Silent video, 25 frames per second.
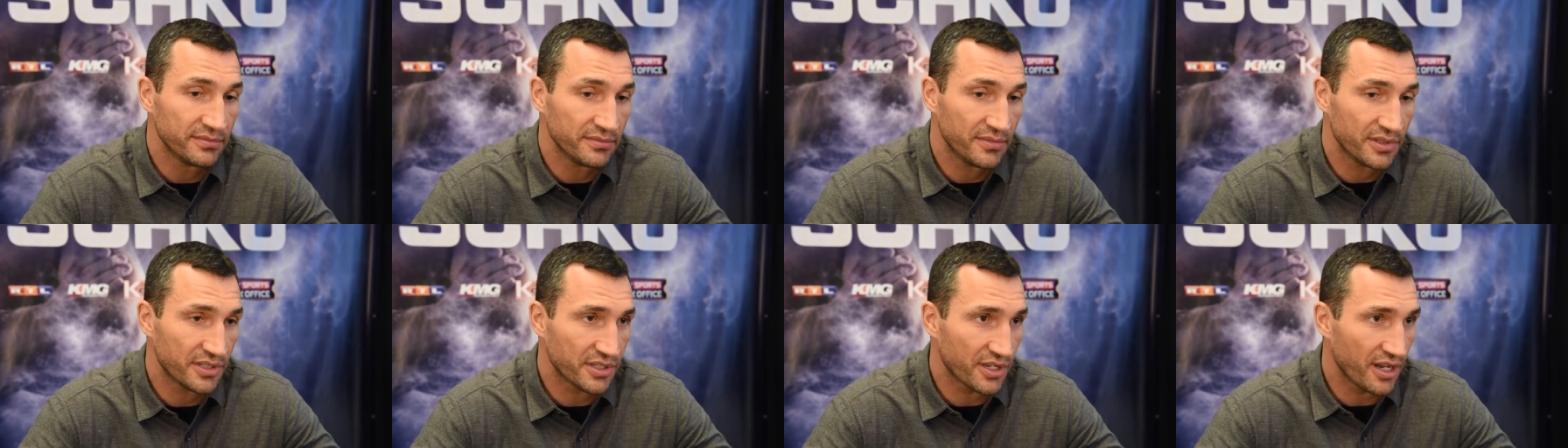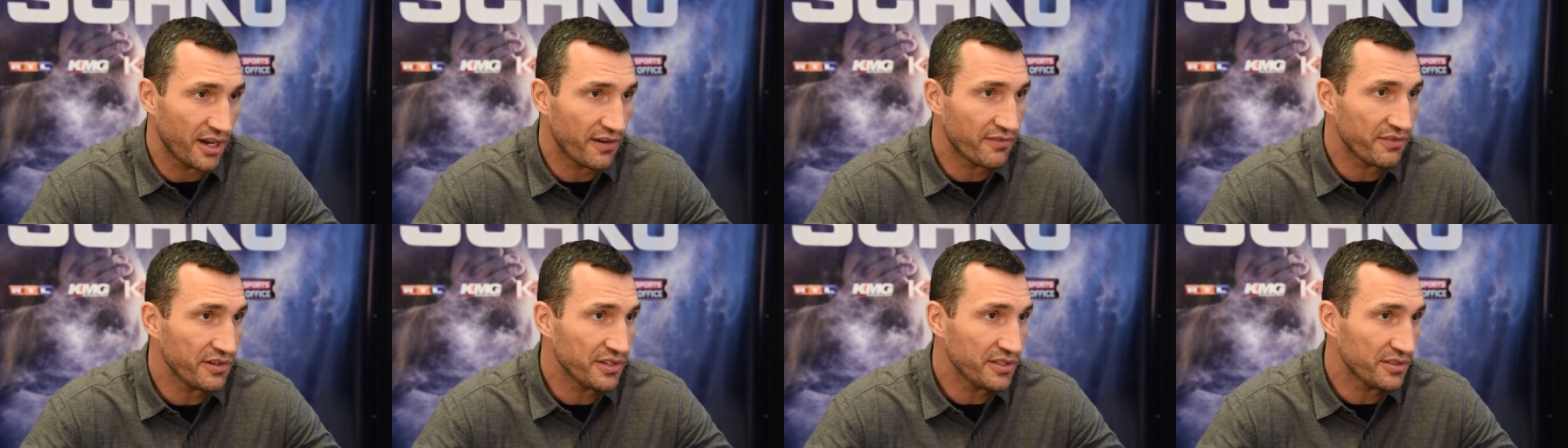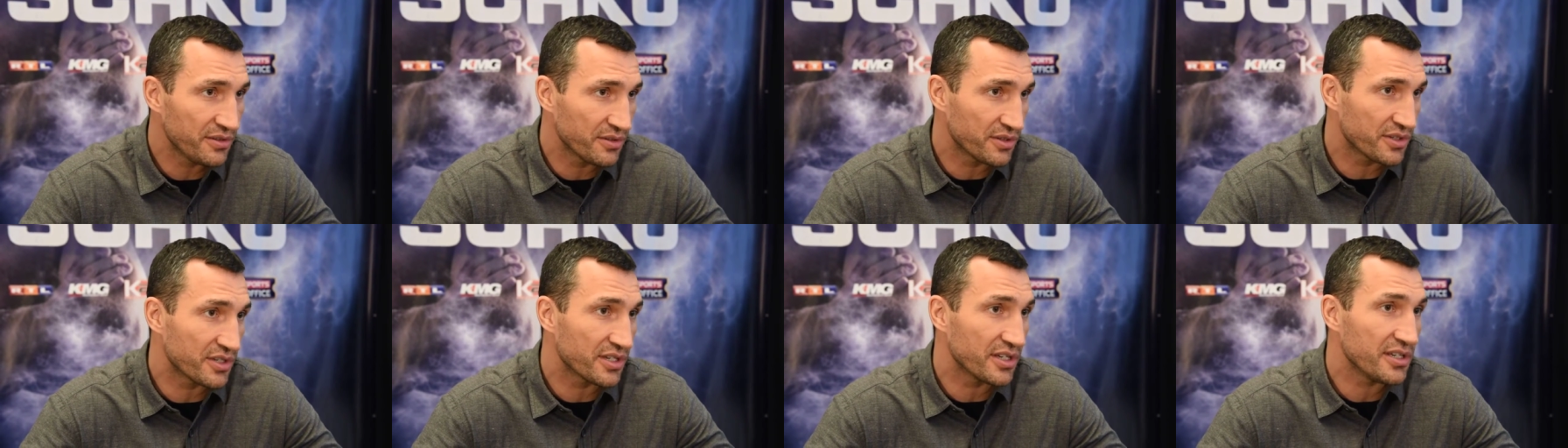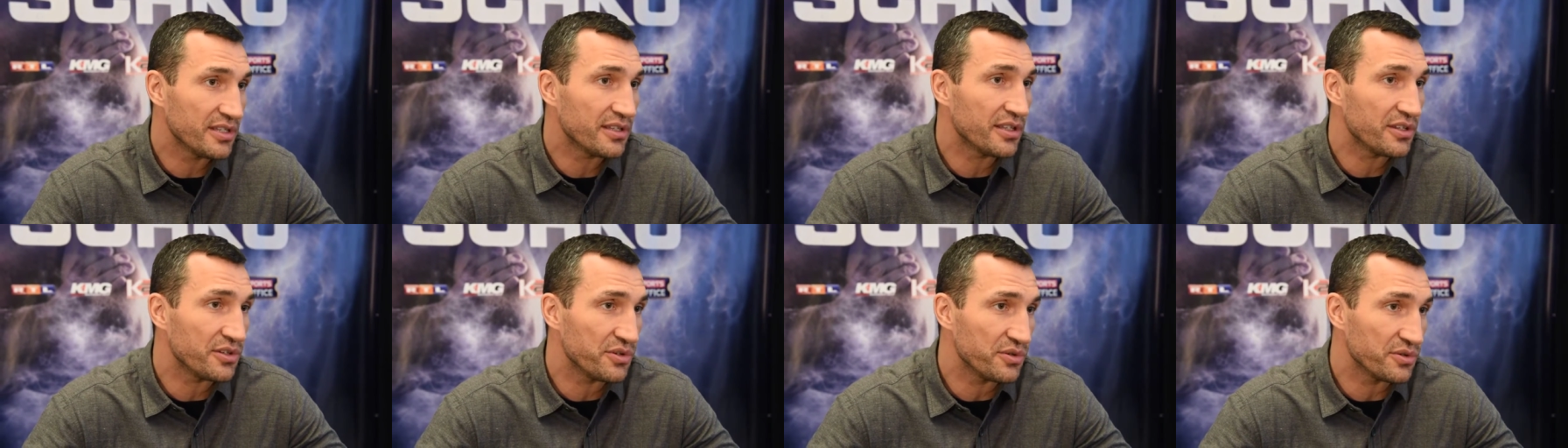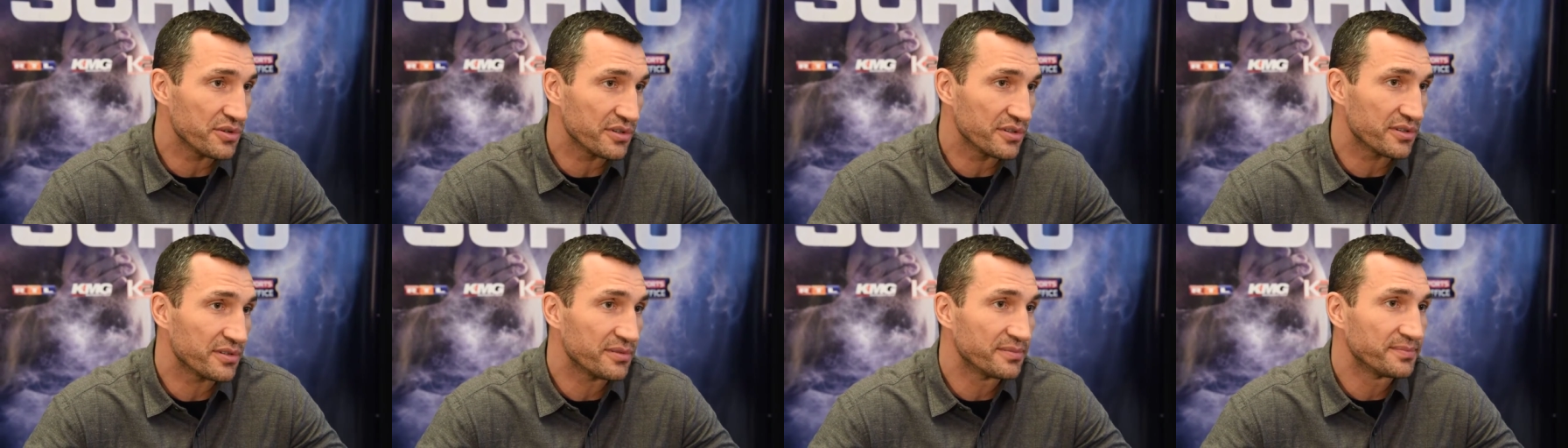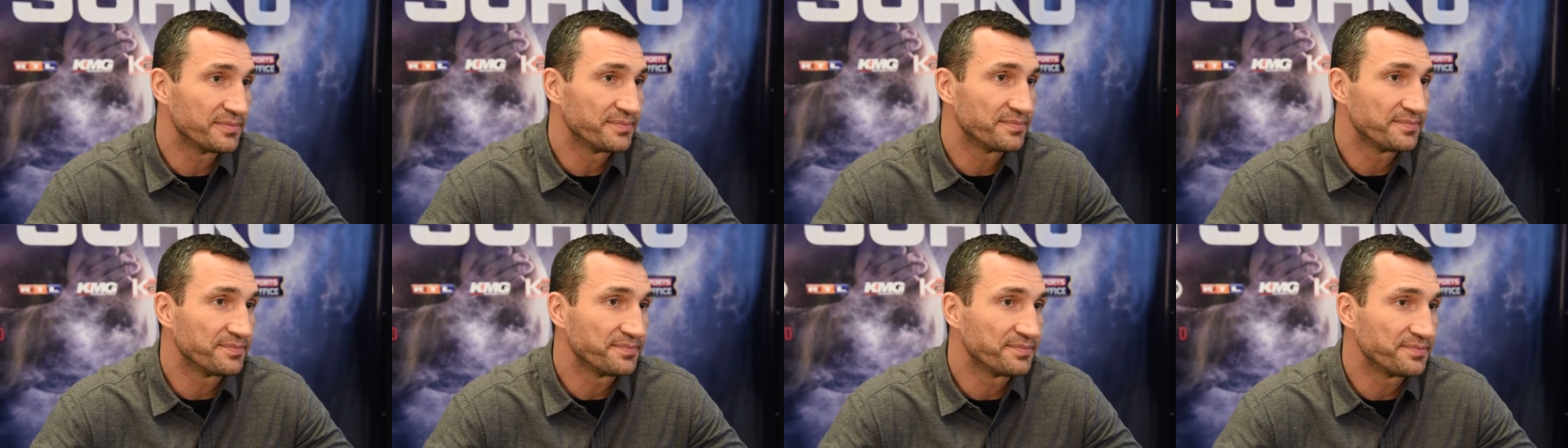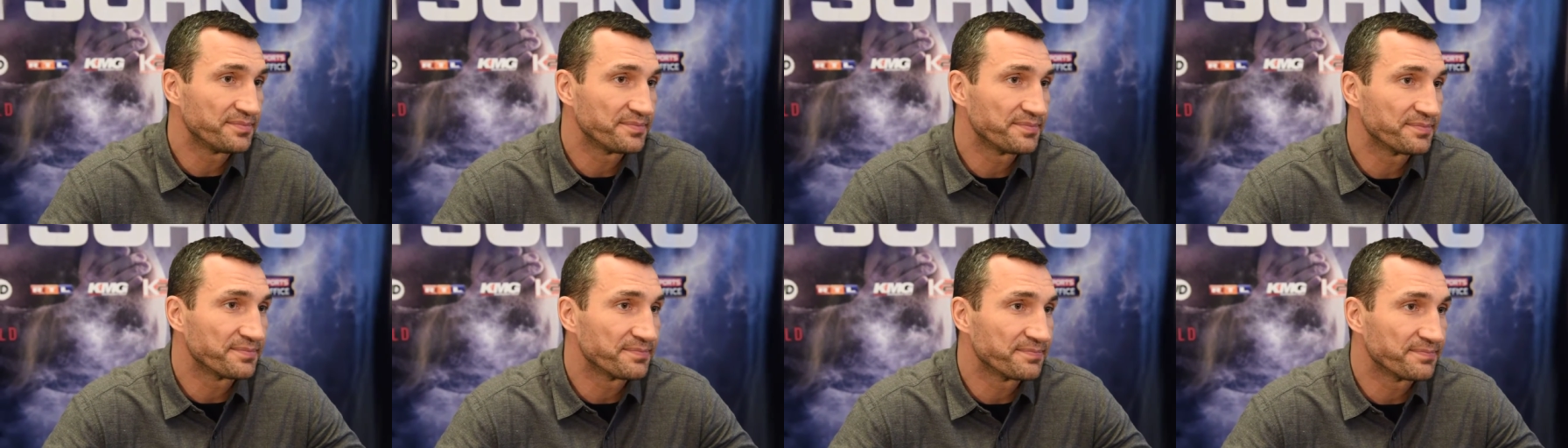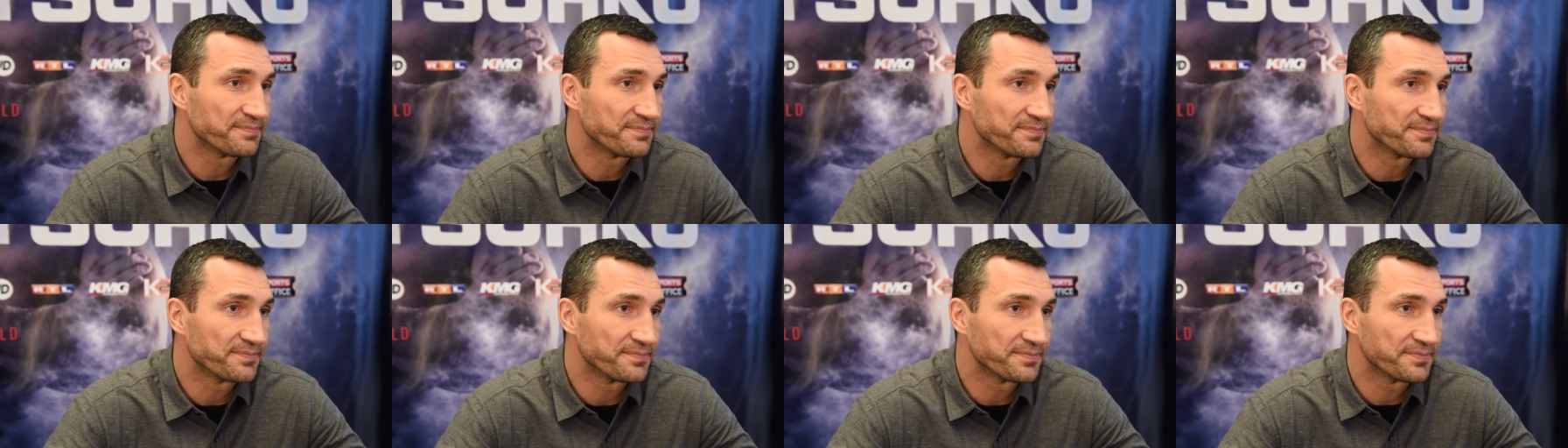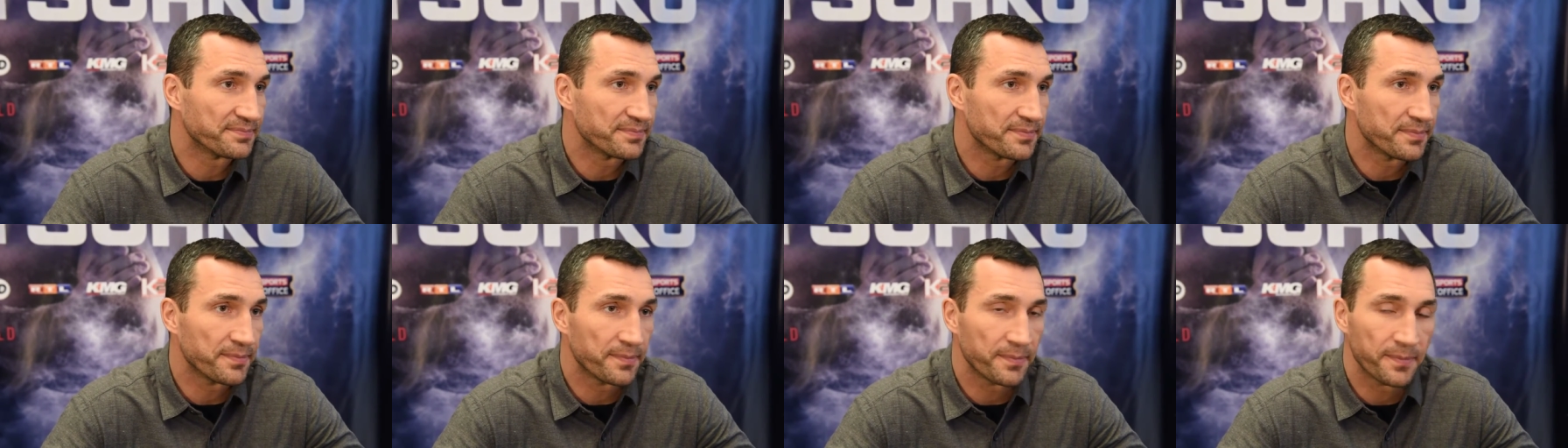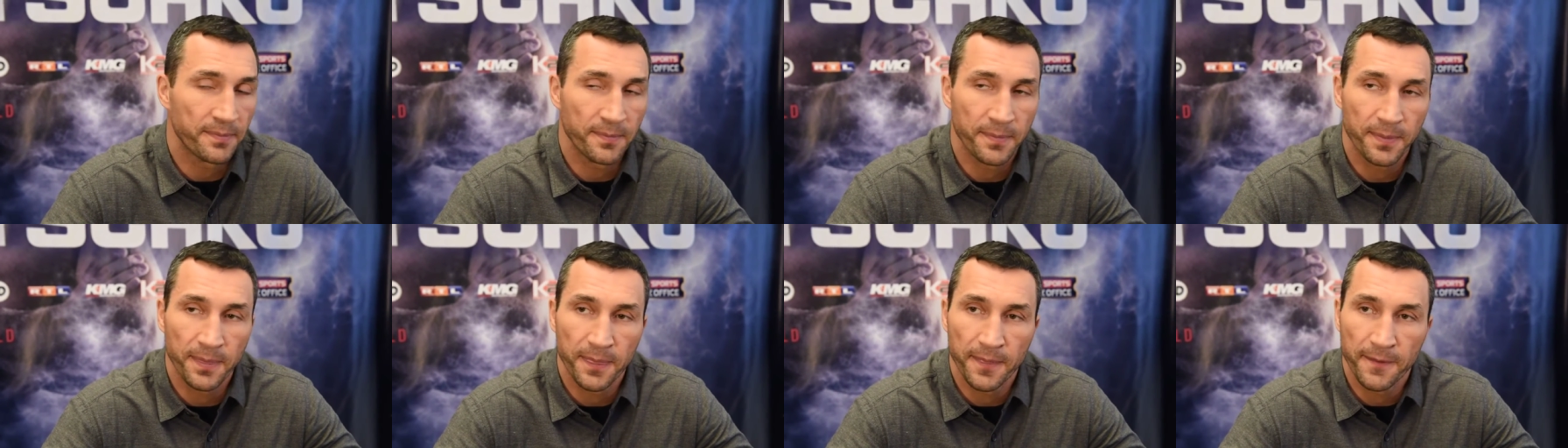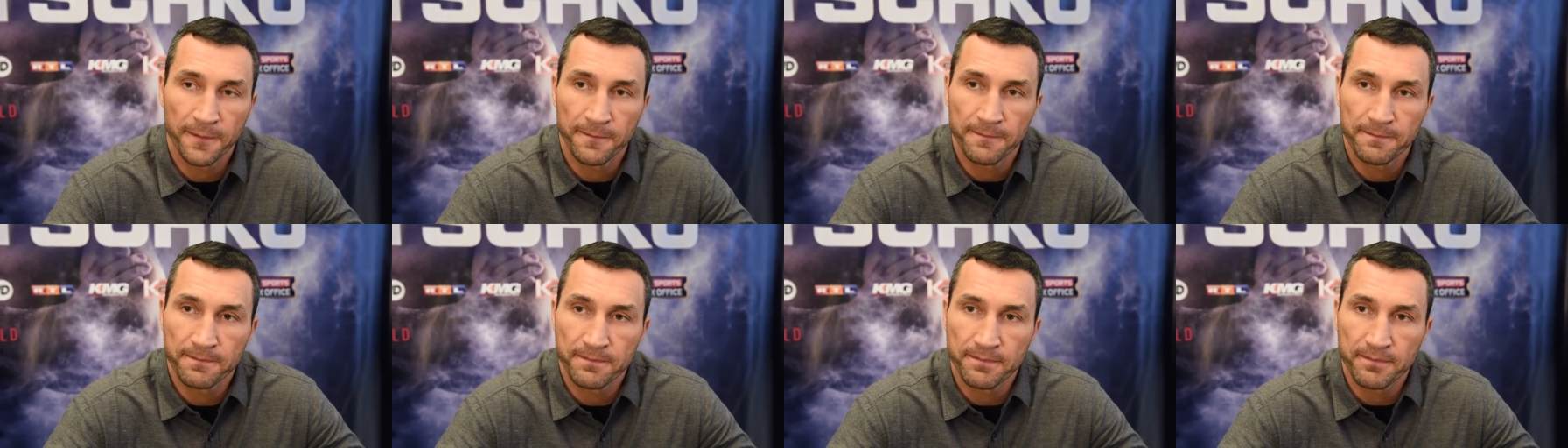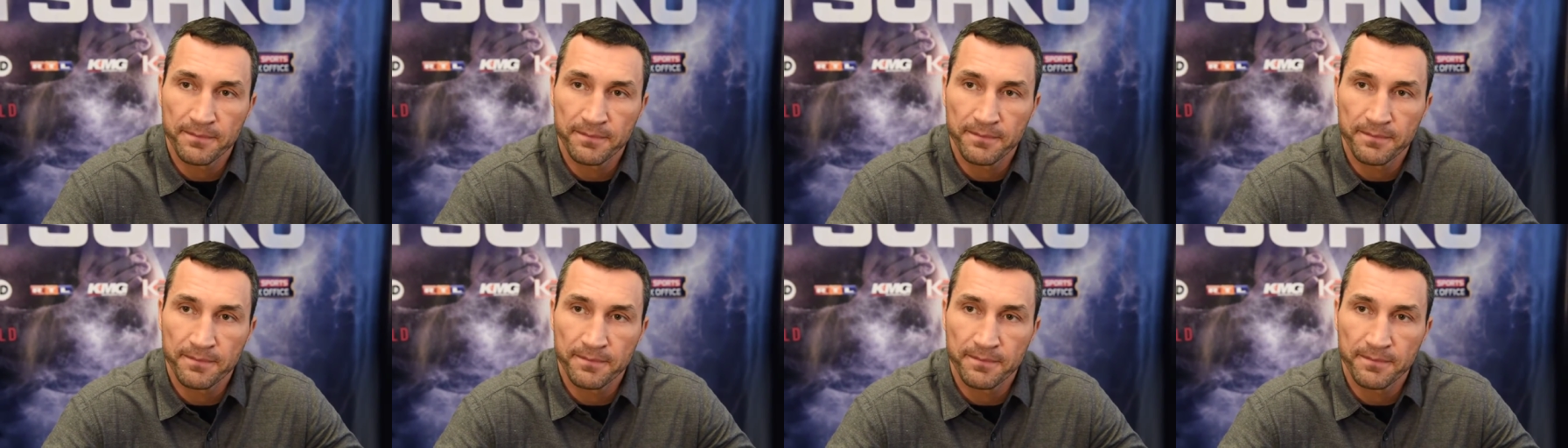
discover it, to see it, and use it. Did you spar him before?